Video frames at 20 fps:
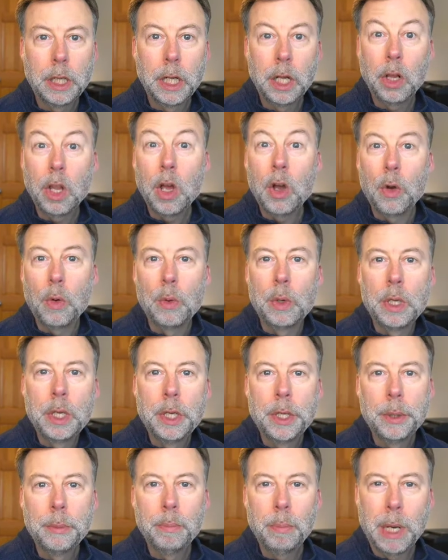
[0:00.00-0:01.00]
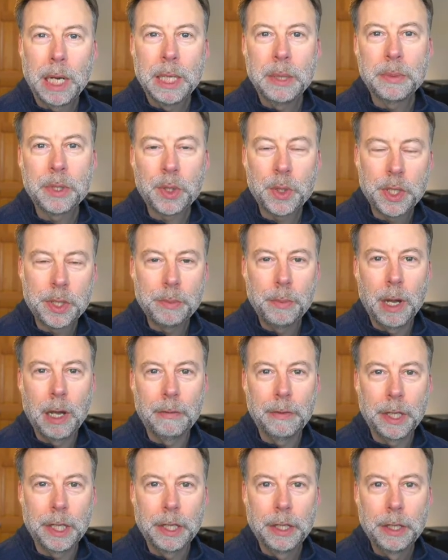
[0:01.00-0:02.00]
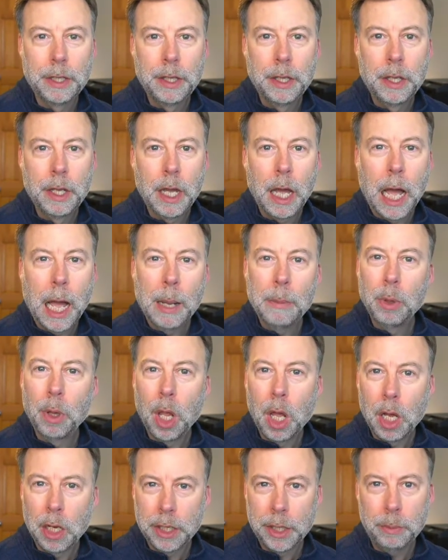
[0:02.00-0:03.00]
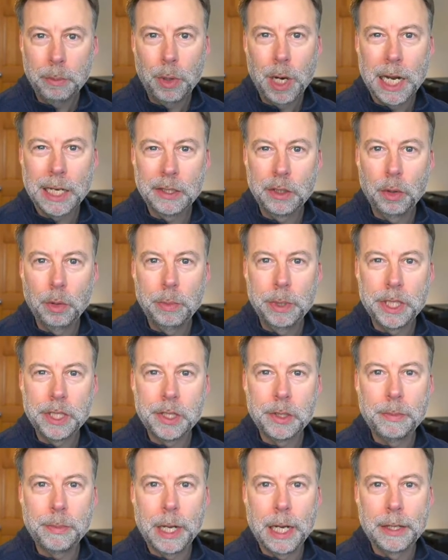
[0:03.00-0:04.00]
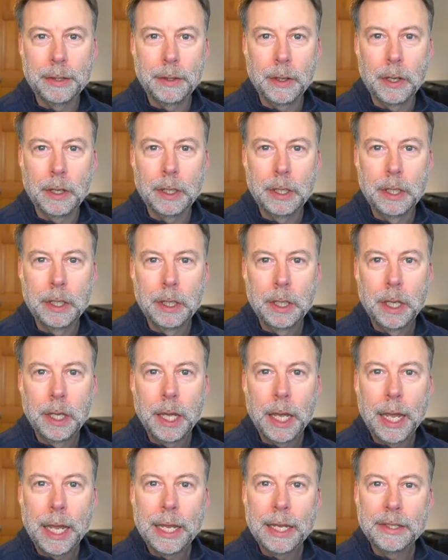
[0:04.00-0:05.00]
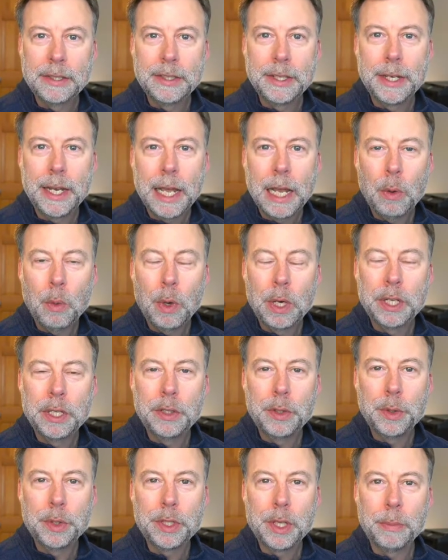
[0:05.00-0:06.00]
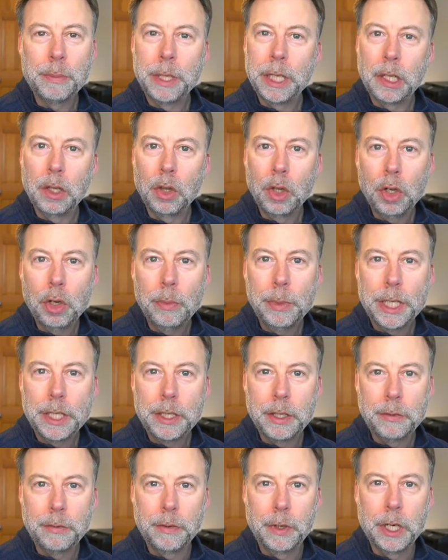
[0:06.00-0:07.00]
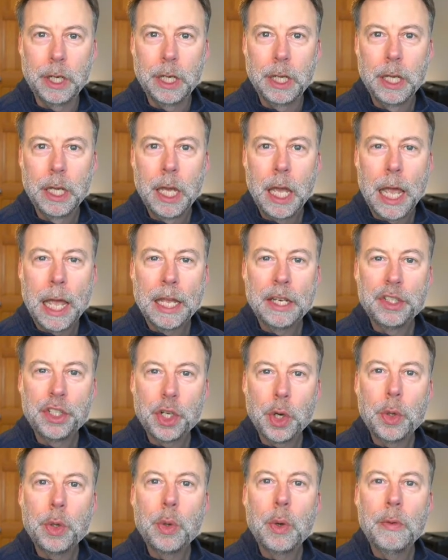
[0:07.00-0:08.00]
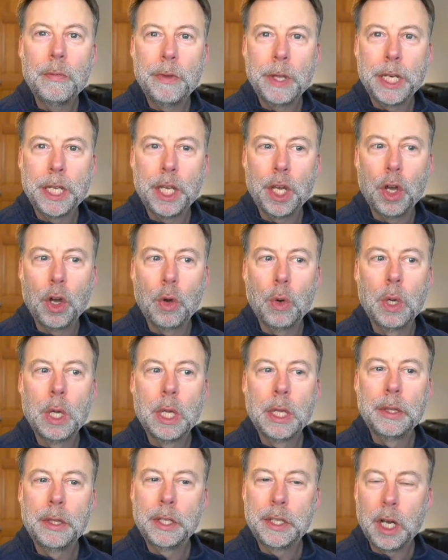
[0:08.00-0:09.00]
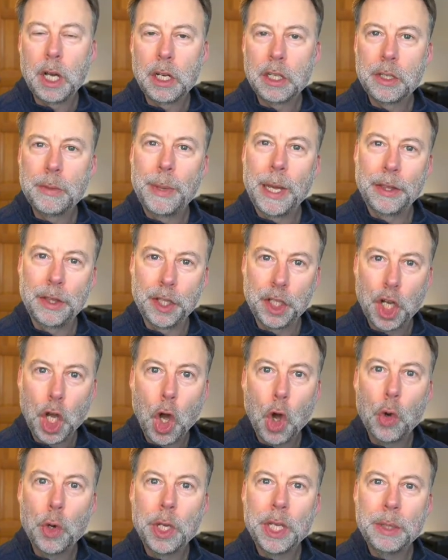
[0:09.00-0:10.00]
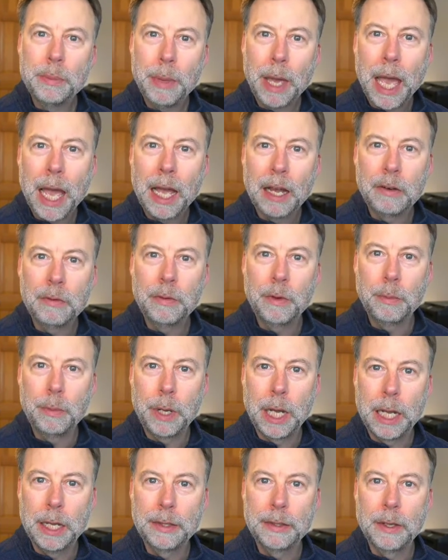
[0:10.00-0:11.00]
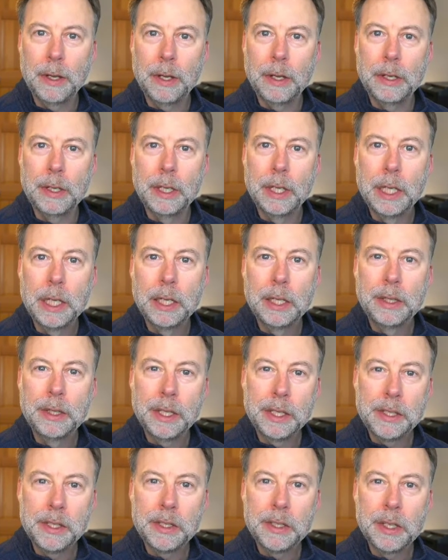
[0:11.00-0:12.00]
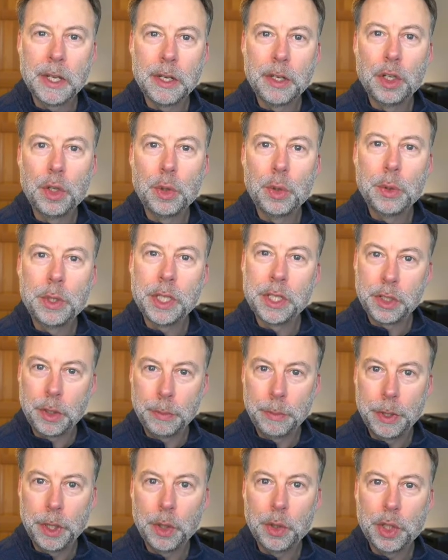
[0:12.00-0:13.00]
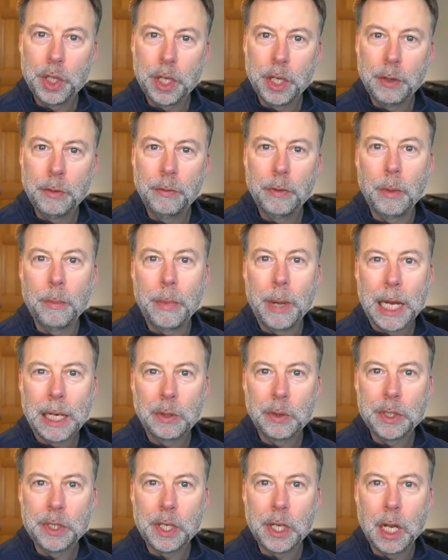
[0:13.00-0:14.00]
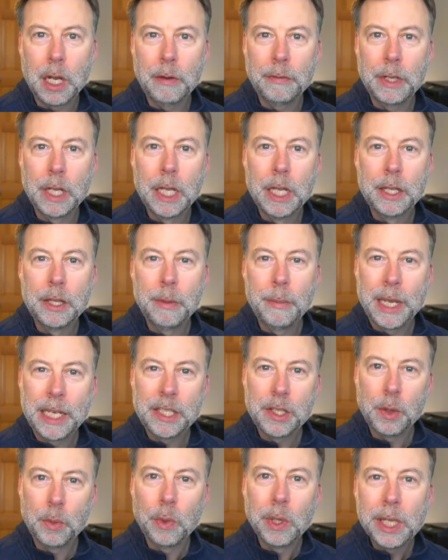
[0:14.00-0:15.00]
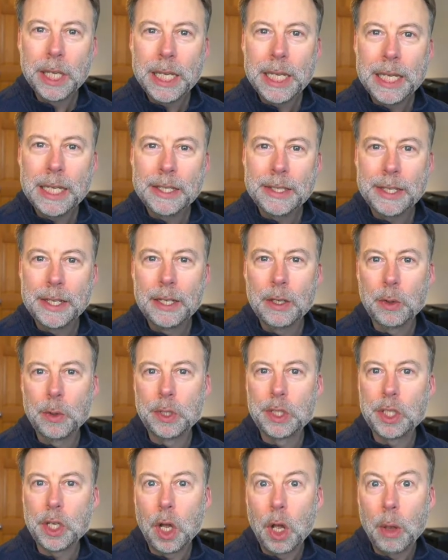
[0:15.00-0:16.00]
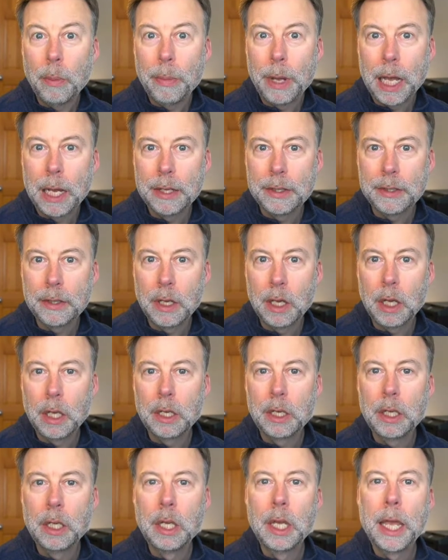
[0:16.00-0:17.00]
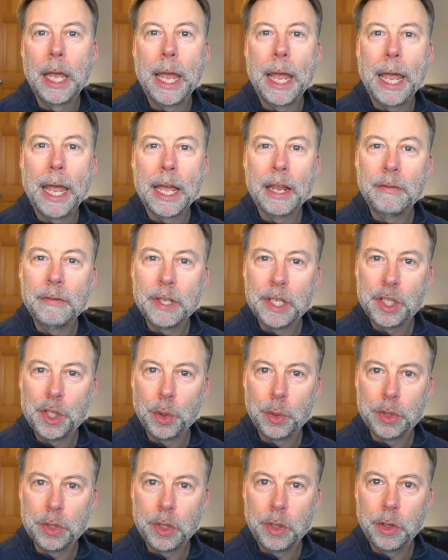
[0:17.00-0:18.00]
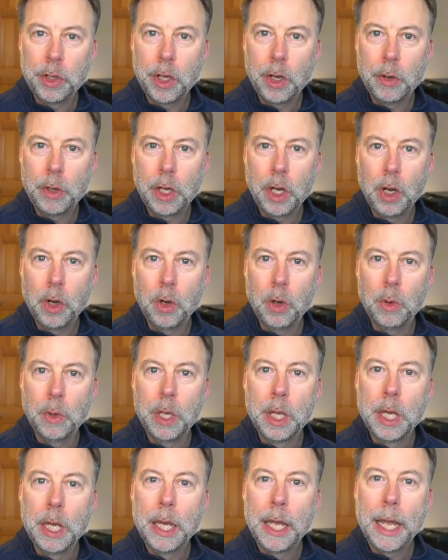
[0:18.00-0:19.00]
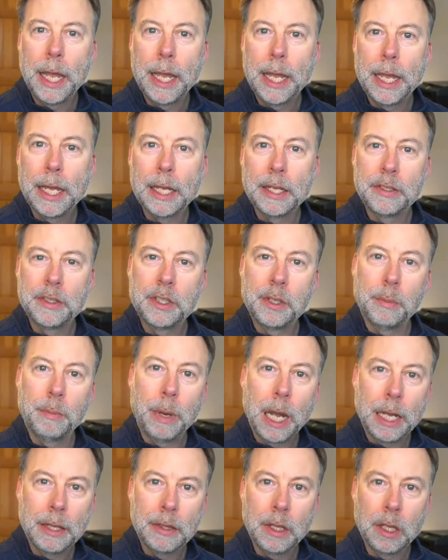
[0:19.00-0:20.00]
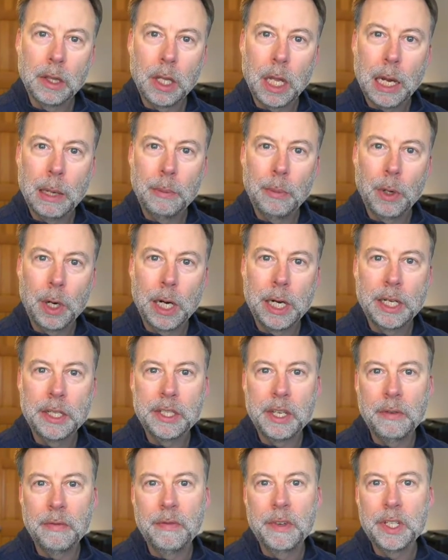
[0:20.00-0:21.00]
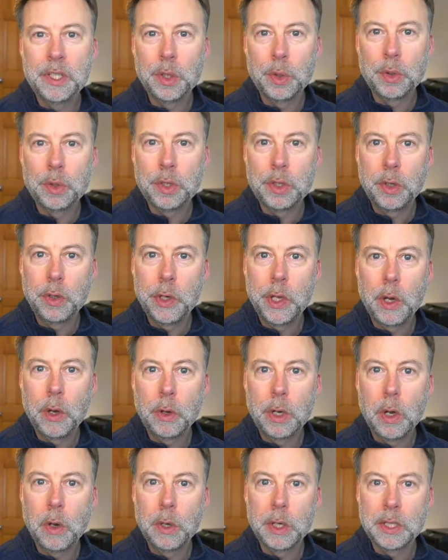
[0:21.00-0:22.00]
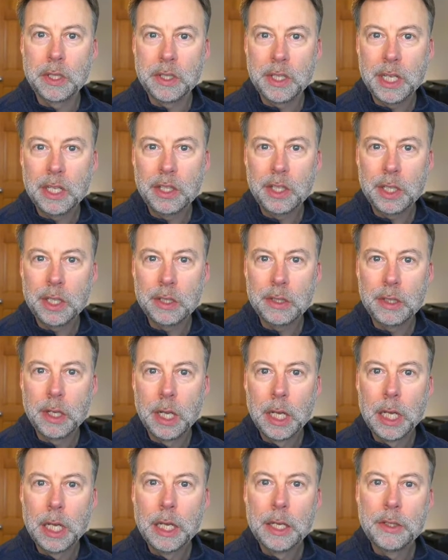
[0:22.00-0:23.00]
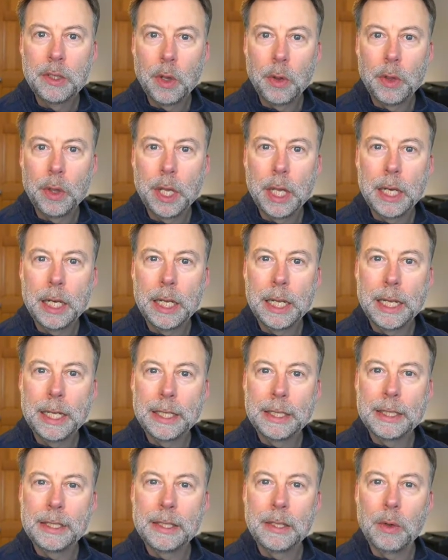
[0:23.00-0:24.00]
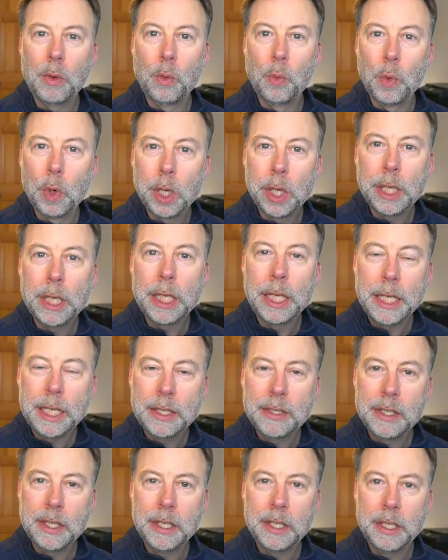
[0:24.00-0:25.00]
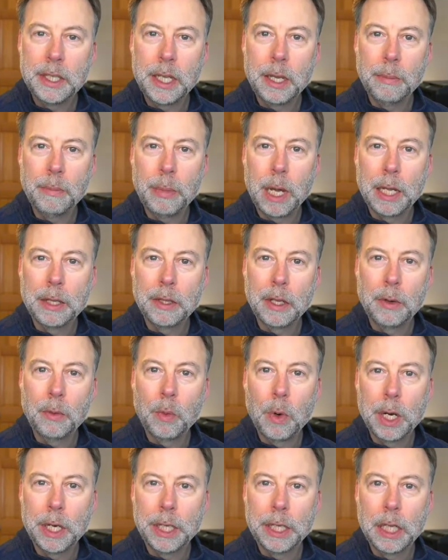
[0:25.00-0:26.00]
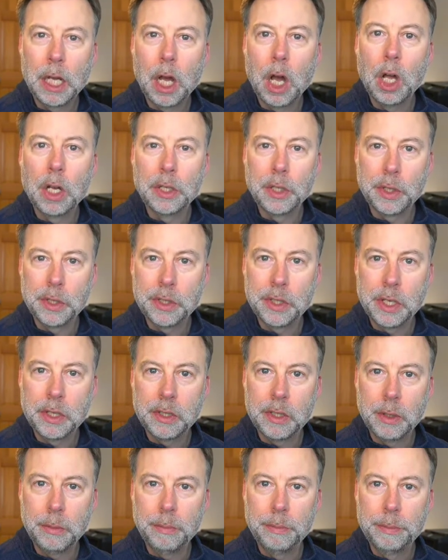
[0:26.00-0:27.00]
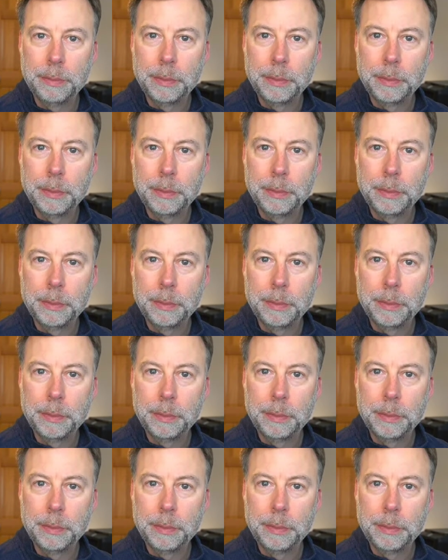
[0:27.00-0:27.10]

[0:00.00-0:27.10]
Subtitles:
Hello, my name is Chris Moffett. I blog at Practical Business Python, and today I wanted to do something a little bit different and show you a video that talks about the coding pack for Python. This is a new distribution from Microsoft that makes it really easy to install Python and Visual Studio Code and some Python libraries and Visual Studio Code extensions so that it's really easy to get Python running on your system.